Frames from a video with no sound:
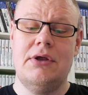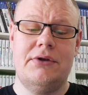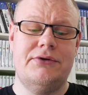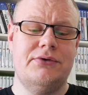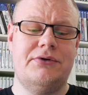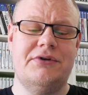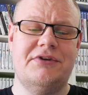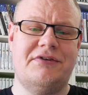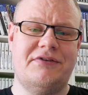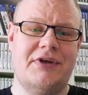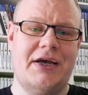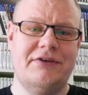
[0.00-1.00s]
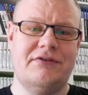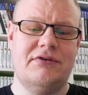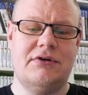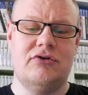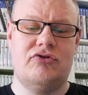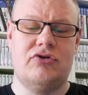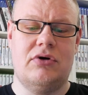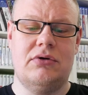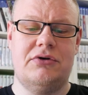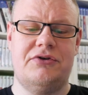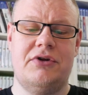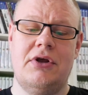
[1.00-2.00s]
due to the size of the
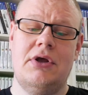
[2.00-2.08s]
controllers,